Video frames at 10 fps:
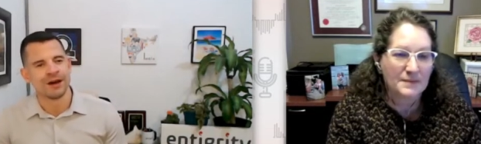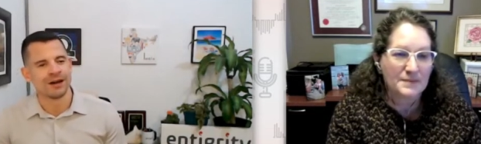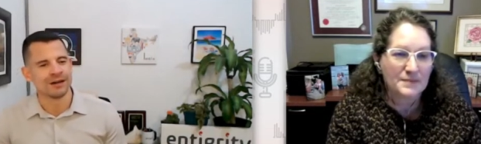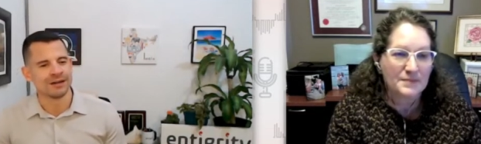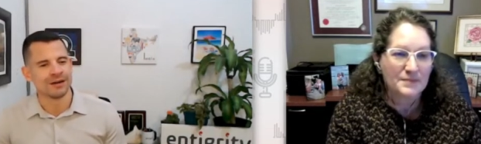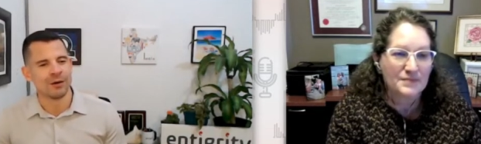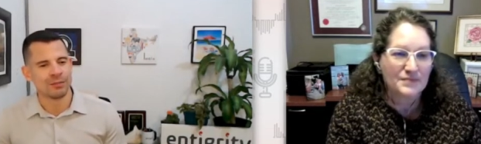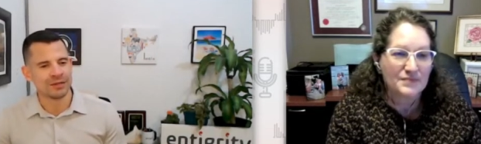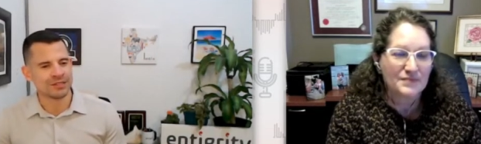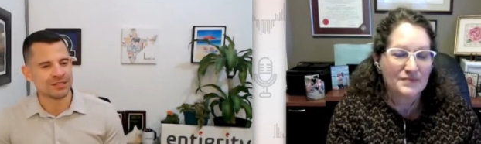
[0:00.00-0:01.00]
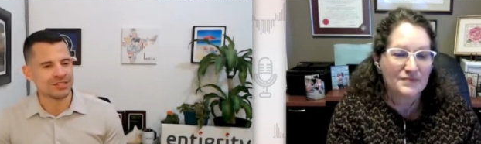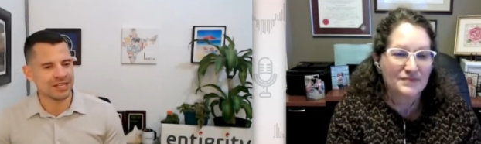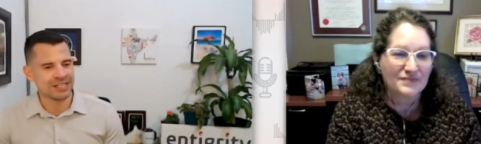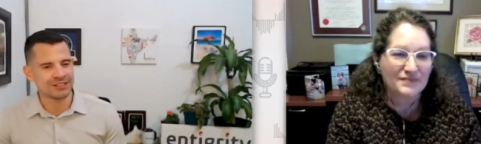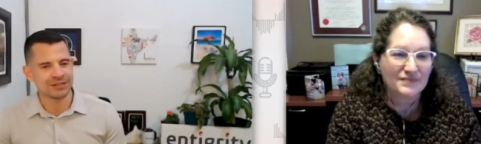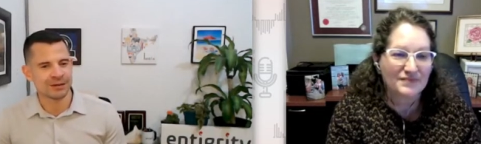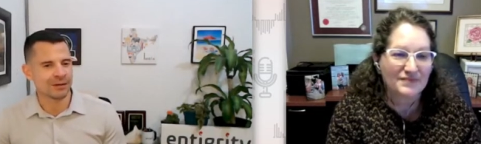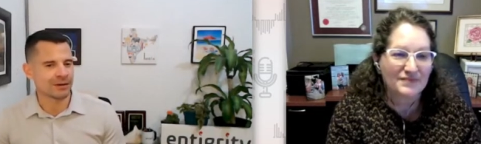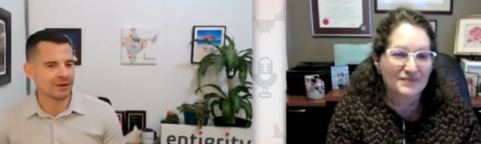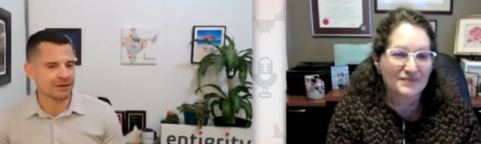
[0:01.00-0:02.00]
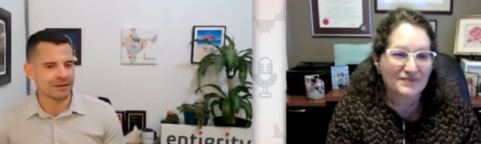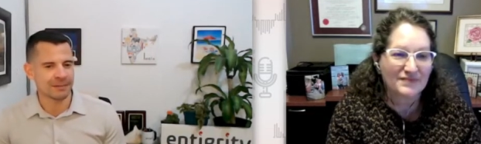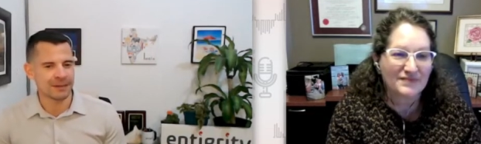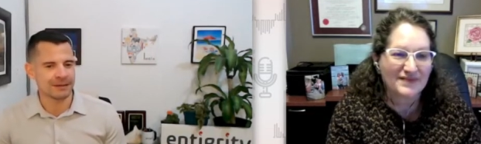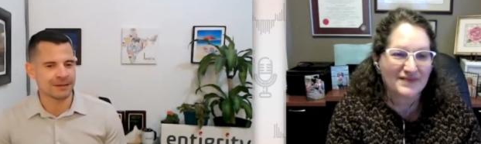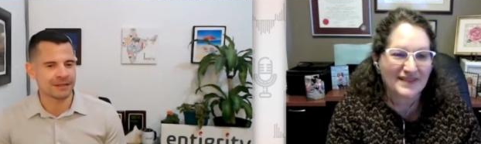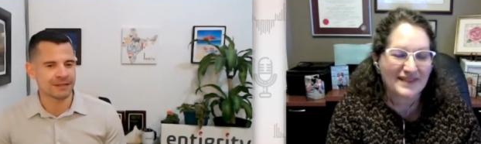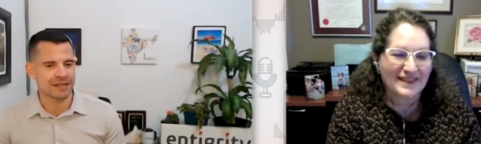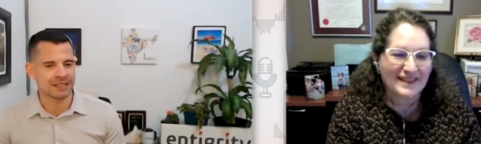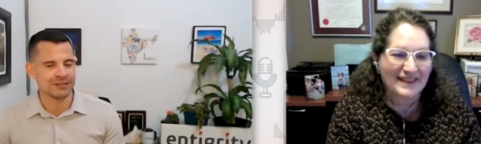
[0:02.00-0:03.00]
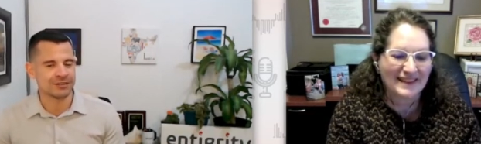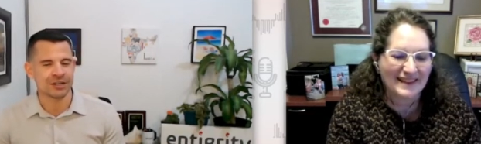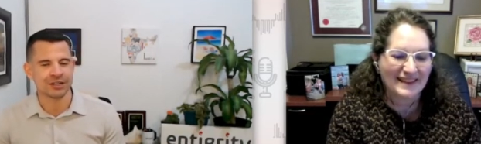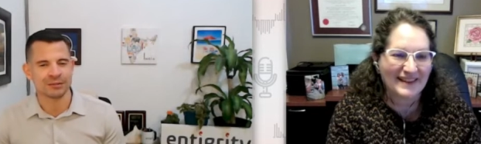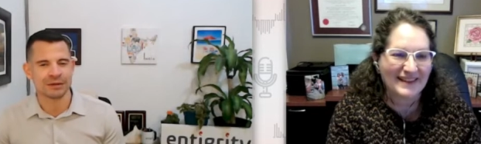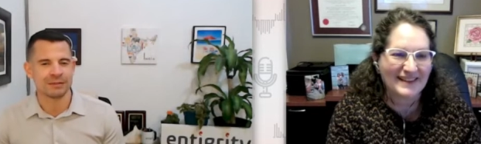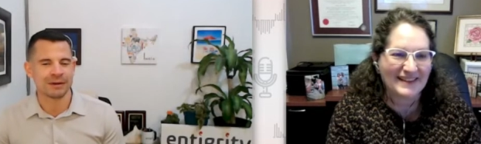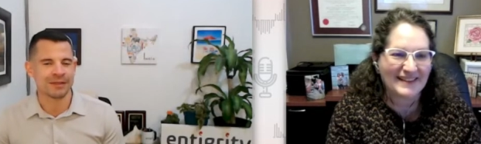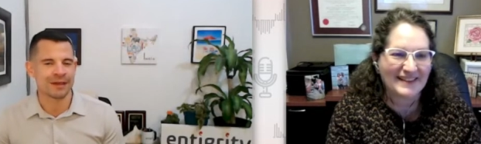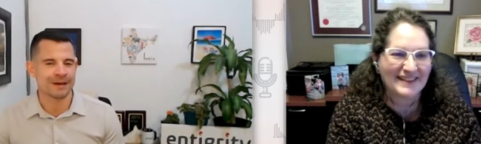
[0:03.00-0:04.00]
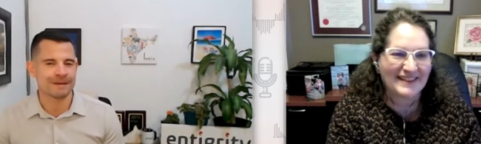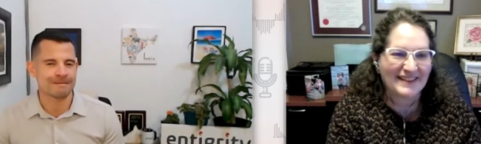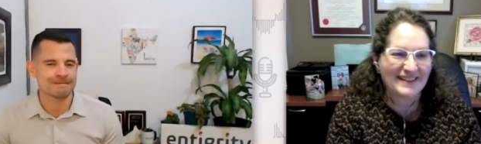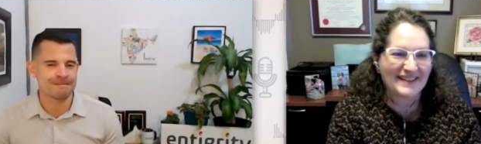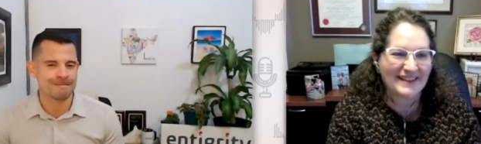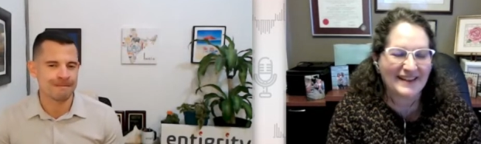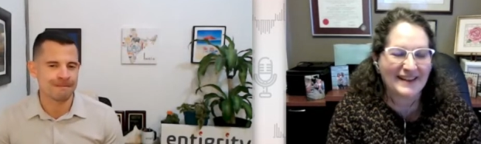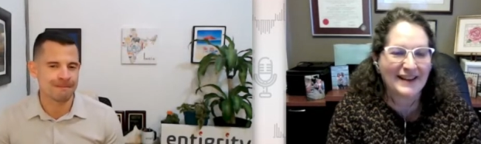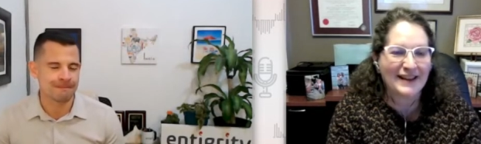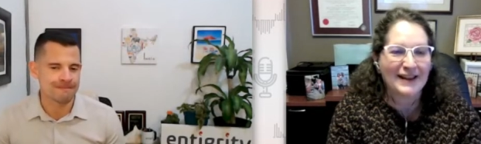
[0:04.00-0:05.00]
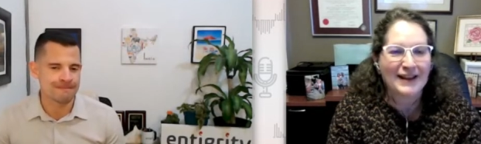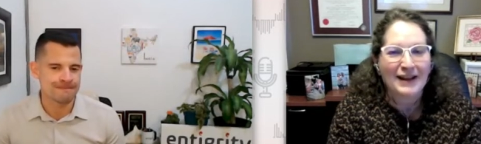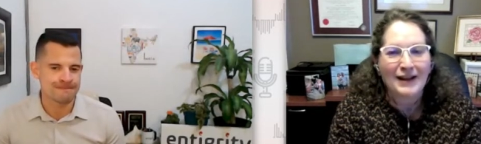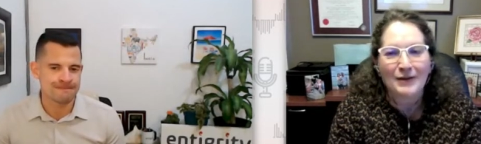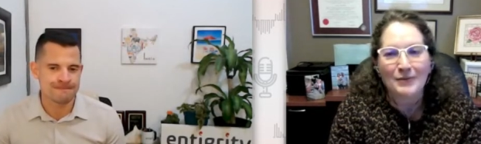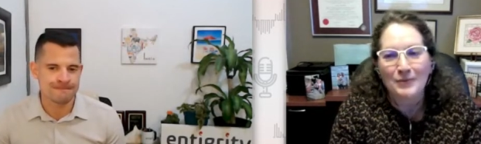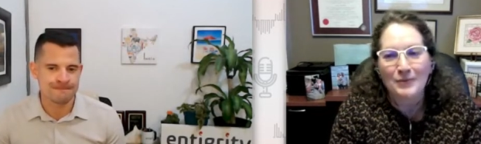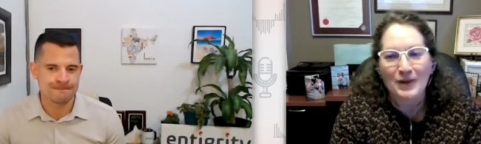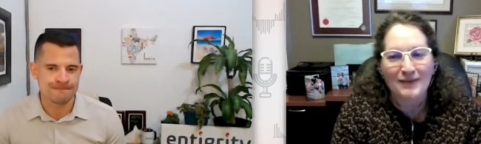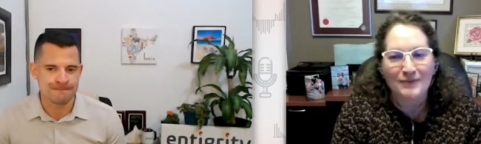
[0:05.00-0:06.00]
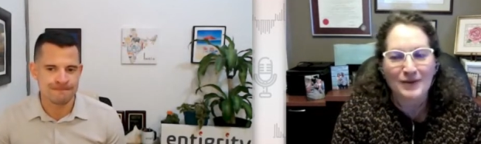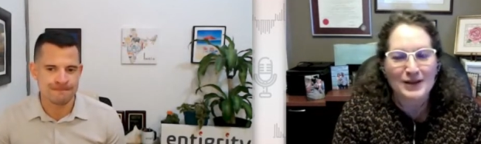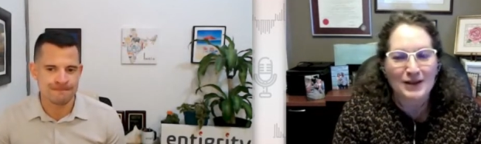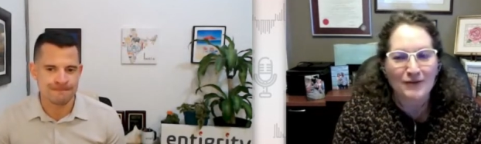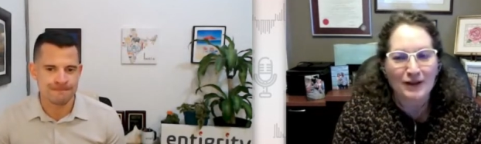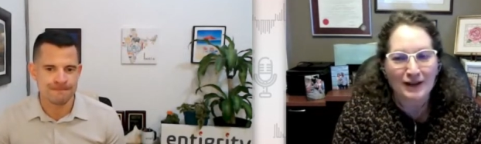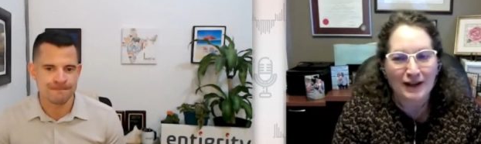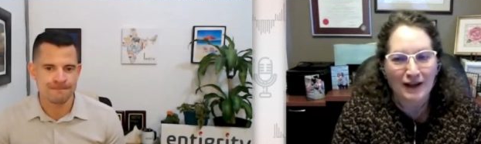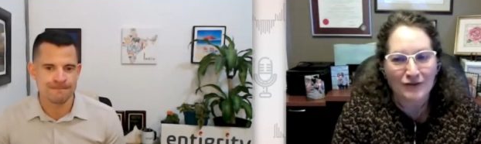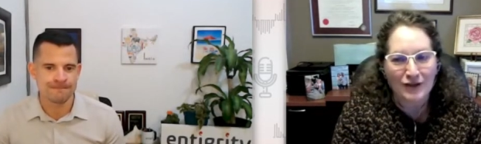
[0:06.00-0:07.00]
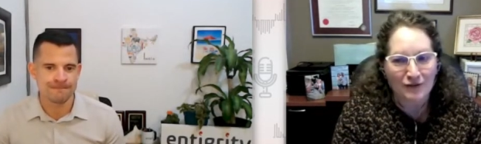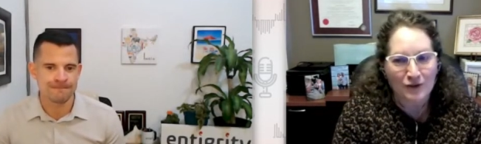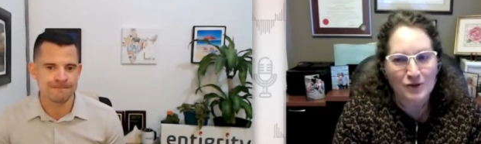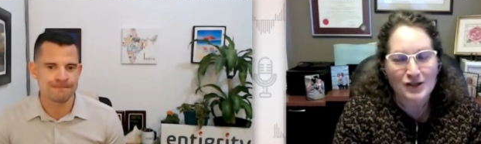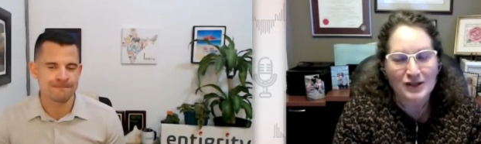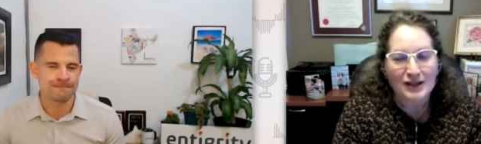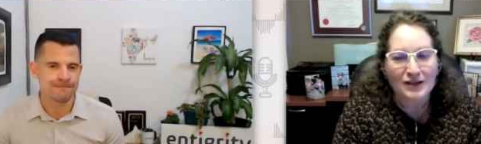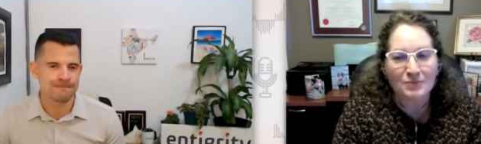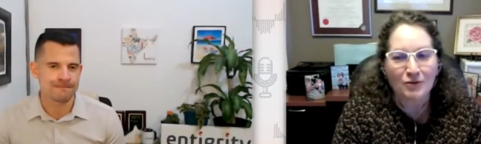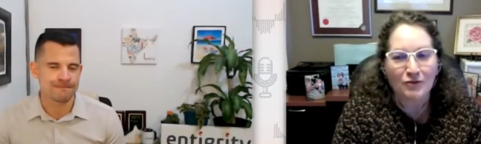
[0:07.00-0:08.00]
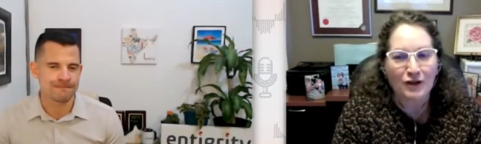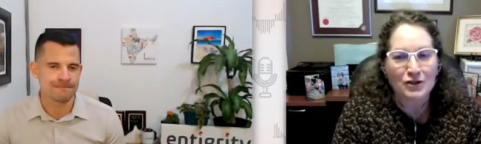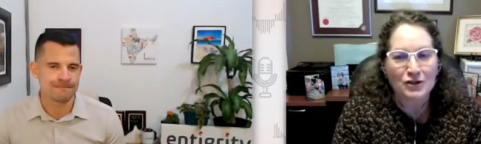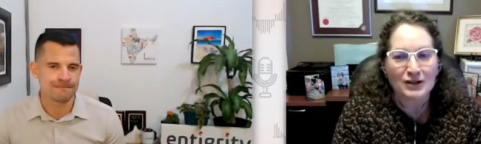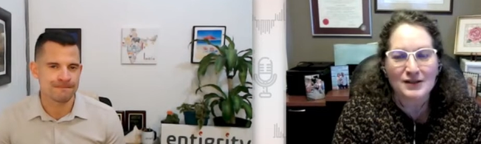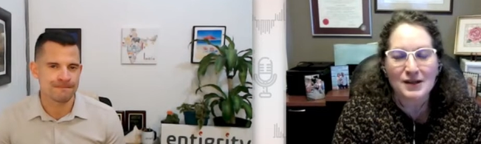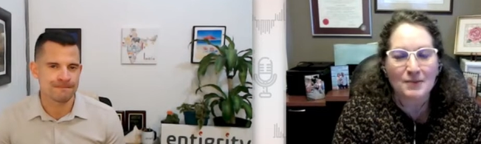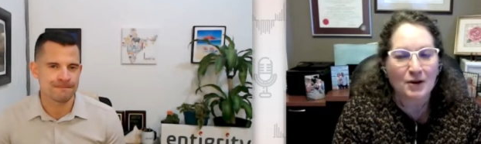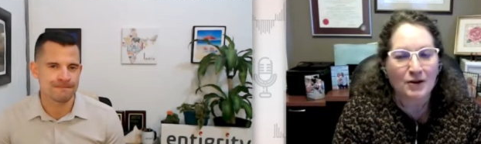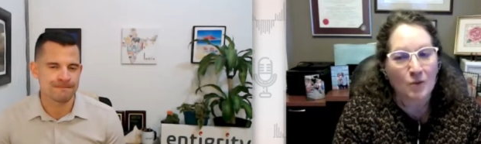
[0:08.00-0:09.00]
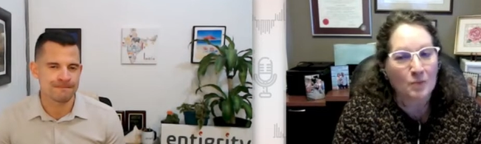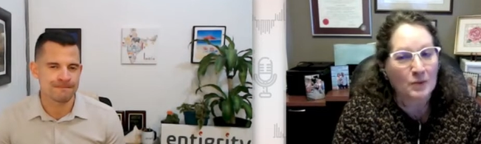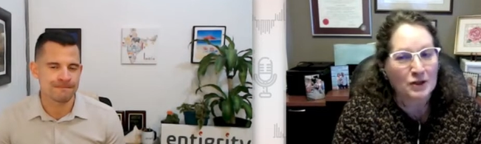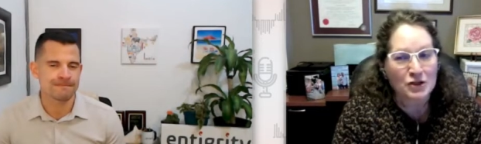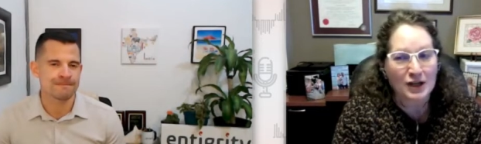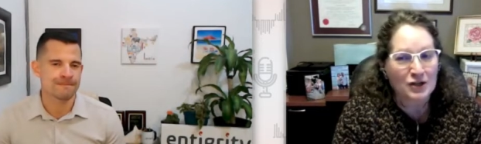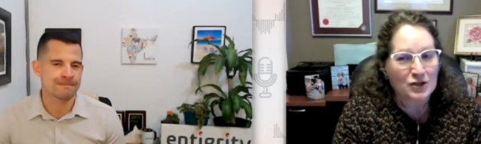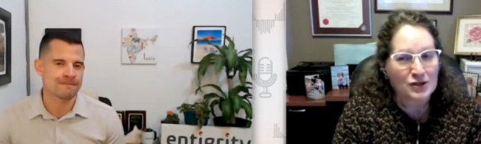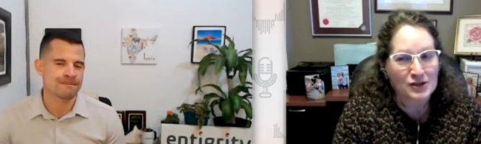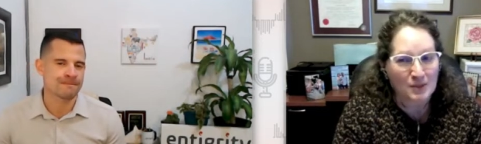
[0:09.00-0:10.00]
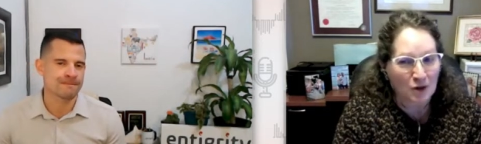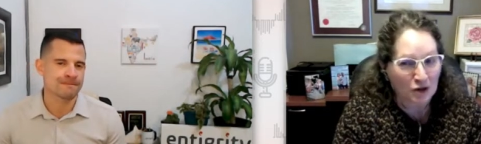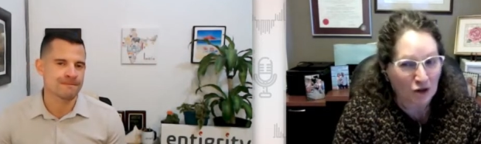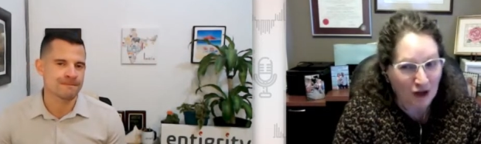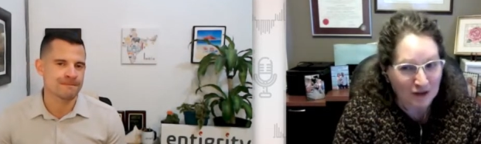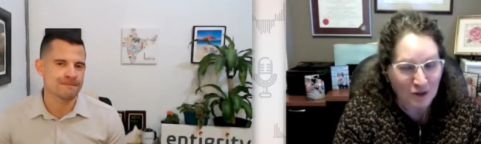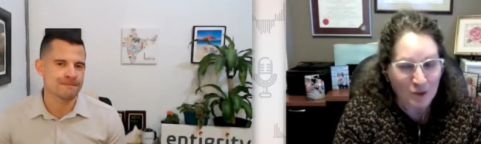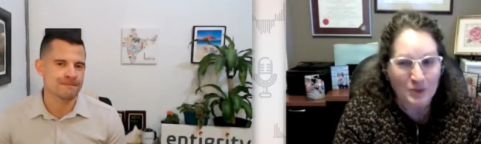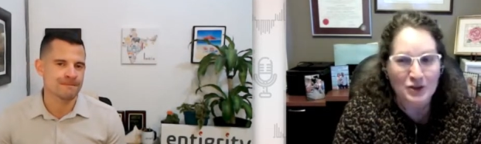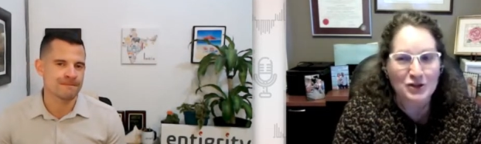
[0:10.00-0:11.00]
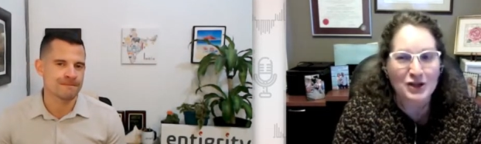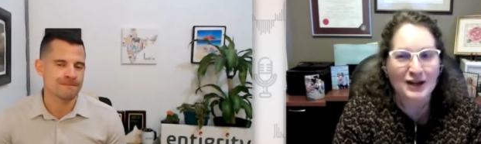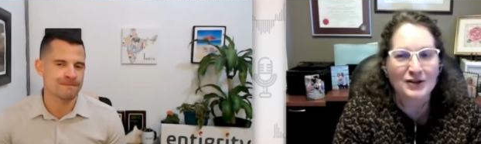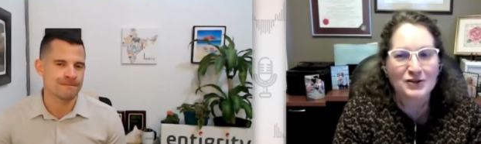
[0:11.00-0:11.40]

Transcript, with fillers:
Speaker 1: uh, open to change? Or, or I mean, can you talk a little bit about that?
Speaker 2: We, we definitely have diversity in the profession, and some are open to change and some are not open to change.